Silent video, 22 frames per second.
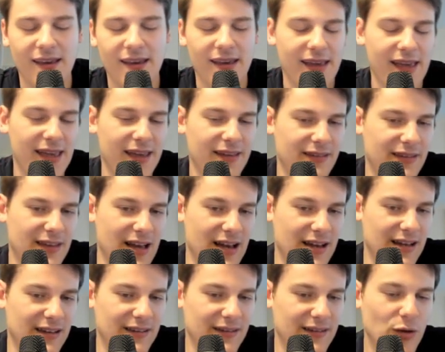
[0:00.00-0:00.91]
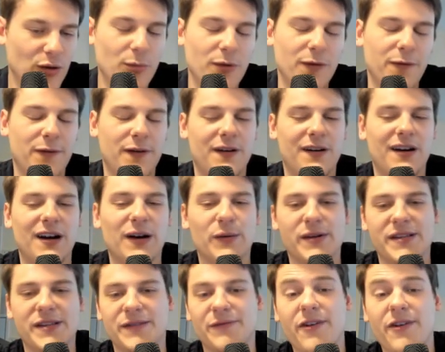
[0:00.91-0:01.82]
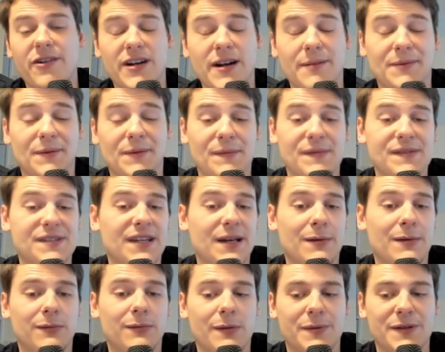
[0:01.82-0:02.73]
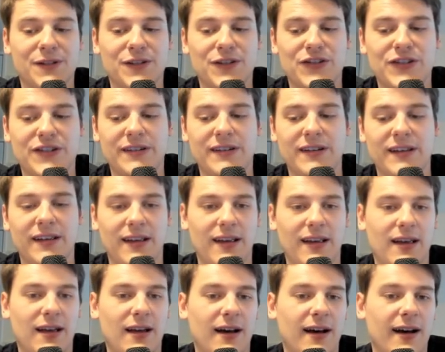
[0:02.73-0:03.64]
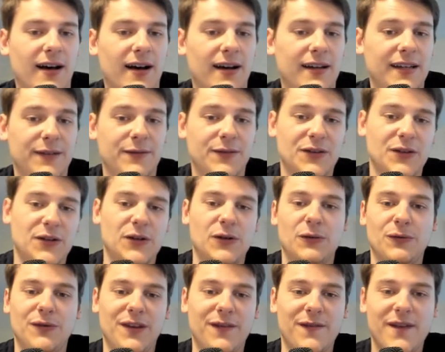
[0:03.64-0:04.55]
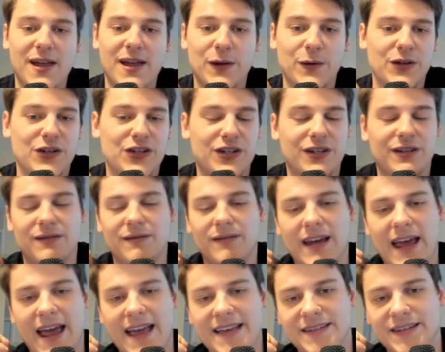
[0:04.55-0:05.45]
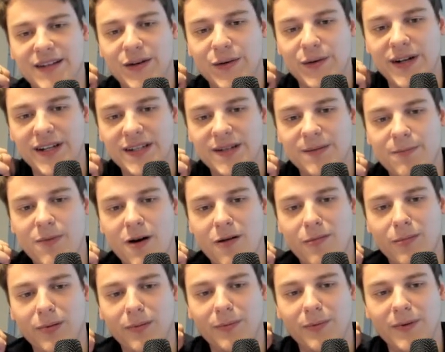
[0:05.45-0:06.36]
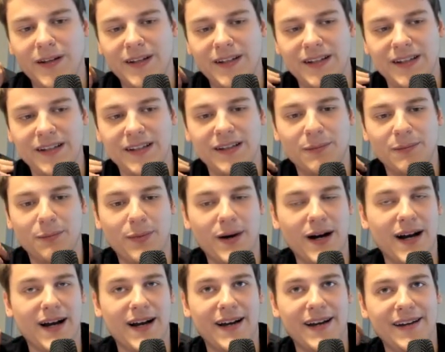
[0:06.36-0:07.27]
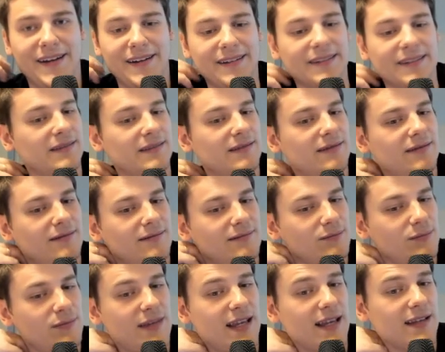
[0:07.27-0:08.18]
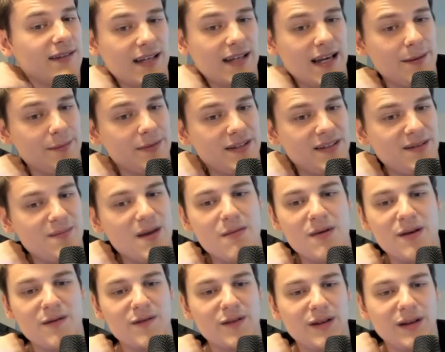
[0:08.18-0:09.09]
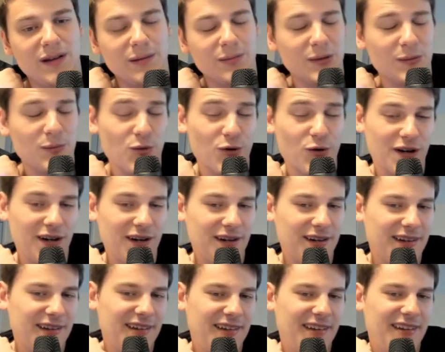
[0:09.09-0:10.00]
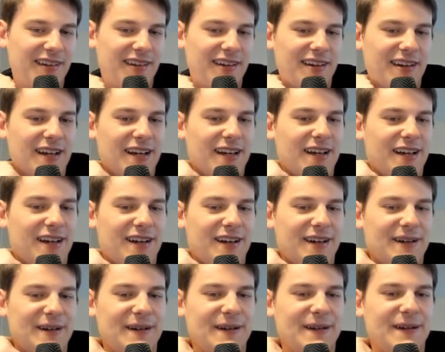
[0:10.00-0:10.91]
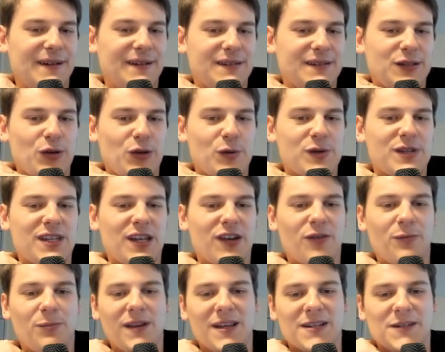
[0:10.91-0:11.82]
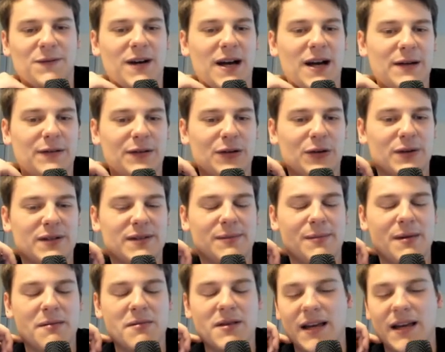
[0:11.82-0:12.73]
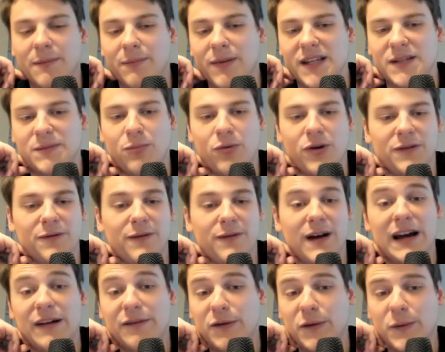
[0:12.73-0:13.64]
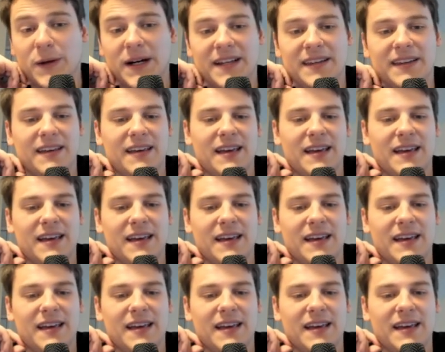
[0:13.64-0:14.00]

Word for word: And to be fair, I was very optimistic about my position, uh, even though the valuation has decreased probably by 10 times, maybe even a little bit more. Uh, so instead of plus five, you know, it's maybe like plus 0.5 for white.